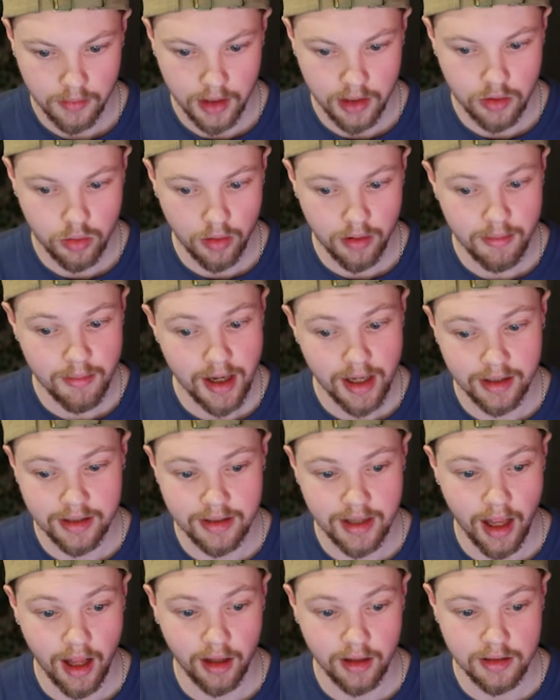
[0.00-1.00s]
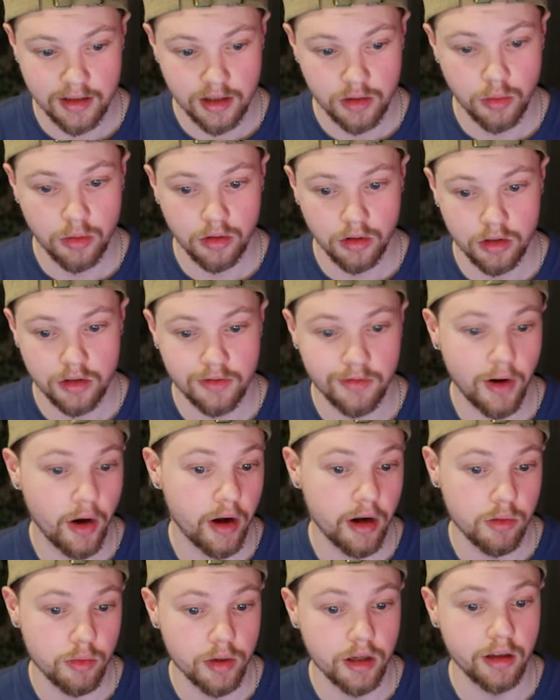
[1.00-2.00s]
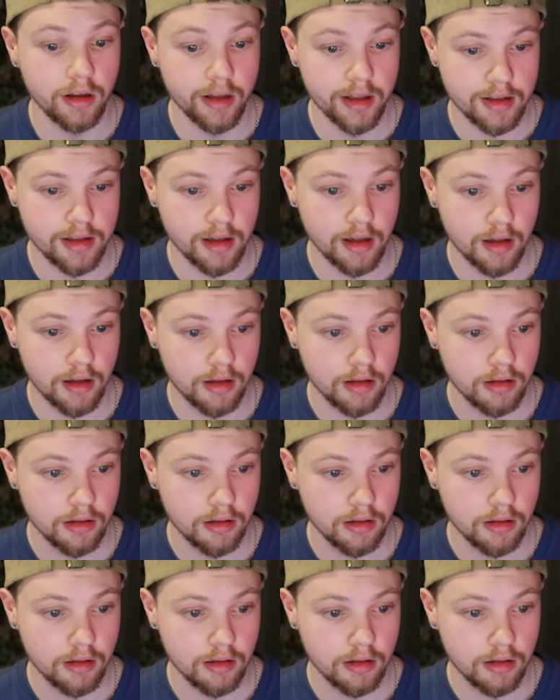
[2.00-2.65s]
This one makes sense. This one looks very realistic.